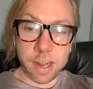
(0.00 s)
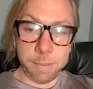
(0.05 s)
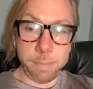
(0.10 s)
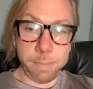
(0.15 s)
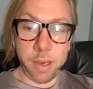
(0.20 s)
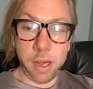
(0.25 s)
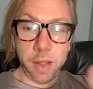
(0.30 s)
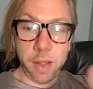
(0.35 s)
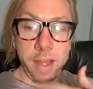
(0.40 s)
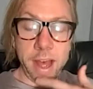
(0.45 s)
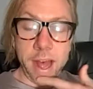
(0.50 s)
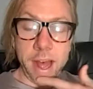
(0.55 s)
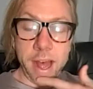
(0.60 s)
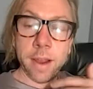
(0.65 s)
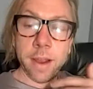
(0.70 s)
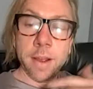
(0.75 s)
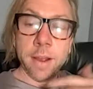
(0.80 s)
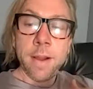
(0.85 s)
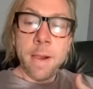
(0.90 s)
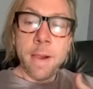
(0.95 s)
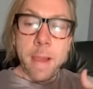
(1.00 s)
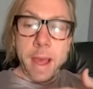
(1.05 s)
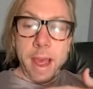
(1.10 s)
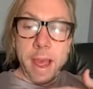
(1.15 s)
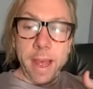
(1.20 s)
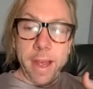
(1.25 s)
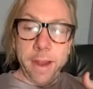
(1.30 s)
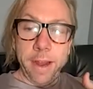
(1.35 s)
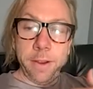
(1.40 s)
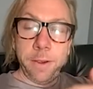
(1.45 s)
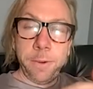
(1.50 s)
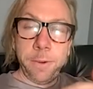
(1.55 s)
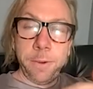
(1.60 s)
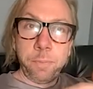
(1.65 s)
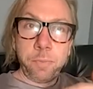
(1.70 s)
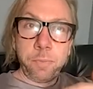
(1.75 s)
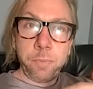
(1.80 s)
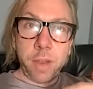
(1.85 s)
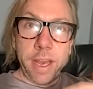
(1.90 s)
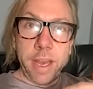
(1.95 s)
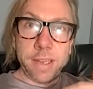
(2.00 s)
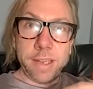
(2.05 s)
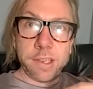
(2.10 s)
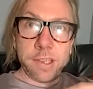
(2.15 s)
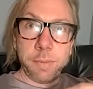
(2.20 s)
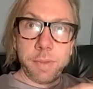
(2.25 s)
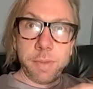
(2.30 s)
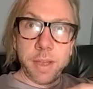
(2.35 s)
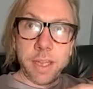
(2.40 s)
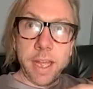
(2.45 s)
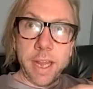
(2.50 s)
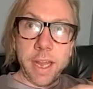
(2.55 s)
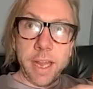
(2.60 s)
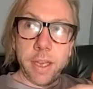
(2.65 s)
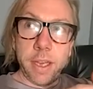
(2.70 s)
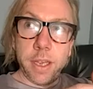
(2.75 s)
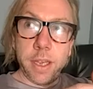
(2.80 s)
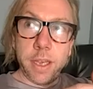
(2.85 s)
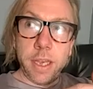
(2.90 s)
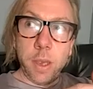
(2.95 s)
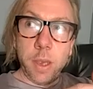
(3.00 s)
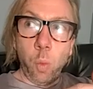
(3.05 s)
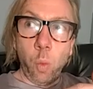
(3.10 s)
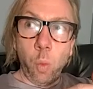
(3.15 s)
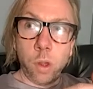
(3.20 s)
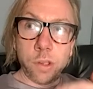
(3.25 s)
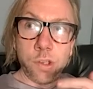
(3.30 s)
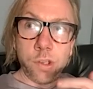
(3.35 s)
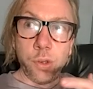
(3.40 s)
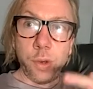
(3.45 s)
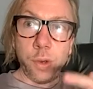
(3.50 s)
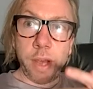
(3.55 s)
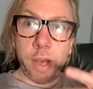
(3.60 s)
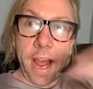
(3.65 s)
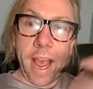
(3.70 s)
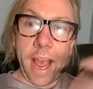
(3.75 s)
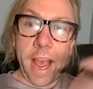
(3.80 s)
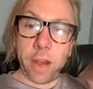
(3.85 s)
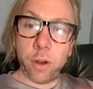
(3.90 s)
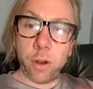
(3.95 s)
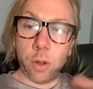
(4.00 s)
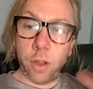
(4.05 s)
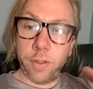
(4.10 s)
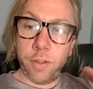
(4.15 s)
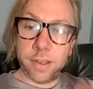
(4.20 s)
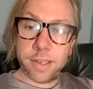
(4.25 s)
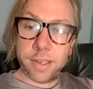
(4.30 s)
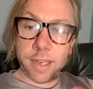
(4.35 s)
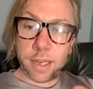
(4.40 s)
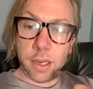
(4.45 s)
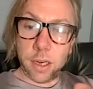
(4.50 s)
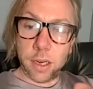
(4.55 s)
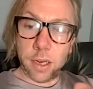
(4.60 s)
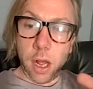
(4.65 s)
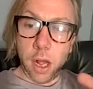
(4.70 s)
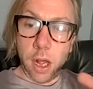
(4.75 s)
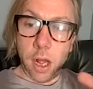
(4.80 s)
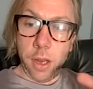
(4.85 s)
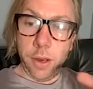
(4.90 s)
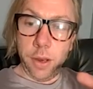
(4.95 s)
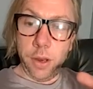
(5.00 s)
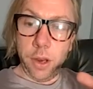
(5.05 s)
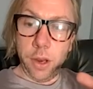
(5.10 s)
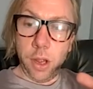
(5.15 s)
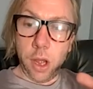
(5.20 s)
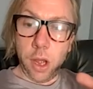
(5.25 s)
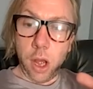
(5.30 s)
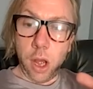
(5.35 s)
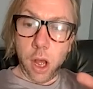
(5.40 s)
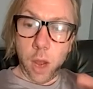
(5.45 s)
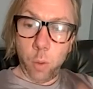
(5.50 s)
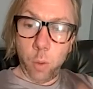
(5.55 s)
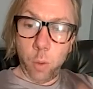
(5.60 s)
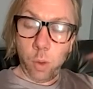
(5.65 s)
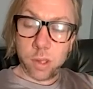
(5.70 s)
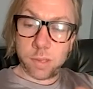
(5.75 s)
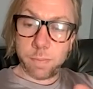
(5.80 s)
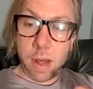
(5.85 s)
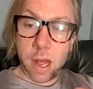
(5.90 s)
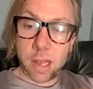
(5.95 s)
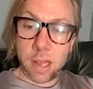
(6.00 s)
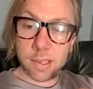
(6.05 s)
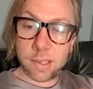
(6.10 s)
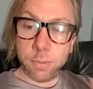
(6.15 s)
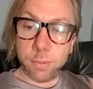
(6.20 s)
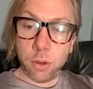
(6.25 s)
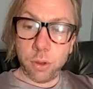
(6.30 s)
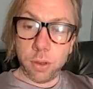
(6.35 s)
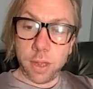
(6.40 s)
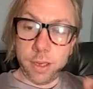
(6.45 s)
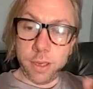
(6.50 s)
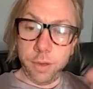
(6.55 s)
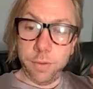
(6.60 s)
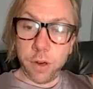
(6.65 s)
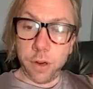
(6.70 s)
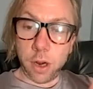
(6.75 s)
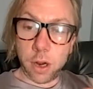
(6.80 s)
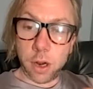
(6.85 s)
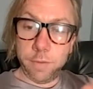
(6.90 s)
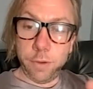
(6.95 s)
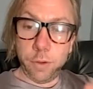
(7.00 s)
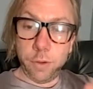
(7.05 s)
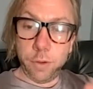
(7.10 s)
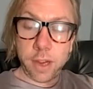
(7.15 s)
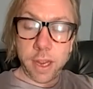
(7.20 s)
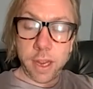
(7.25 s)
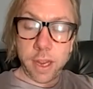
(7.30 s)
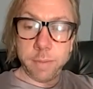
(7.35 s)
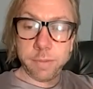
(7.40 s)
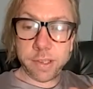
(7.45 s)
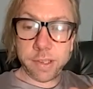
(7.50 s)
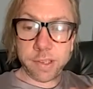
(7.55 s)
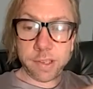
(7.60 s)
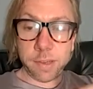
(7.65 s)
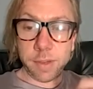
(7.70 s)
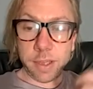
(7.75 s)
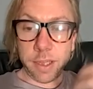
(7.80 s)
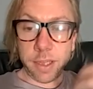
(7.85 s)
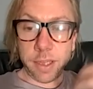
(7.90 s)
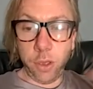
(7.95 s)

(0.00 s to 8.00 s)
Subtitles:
beyond that, and it's something that once you get a handle on the tech on what's possible and you've done it a few times, it's something that